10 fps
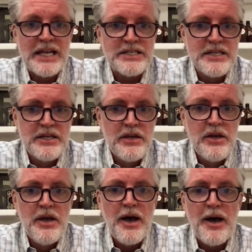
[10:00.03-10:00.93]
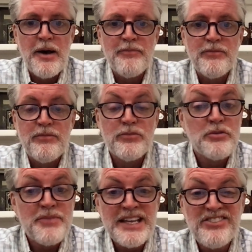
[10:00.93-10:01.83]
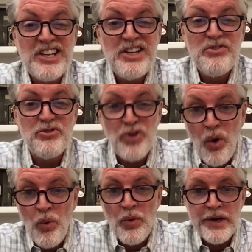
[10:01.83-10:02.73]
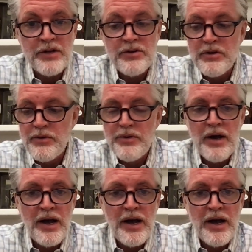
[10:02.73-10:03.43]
end. Some things that you don't want to do.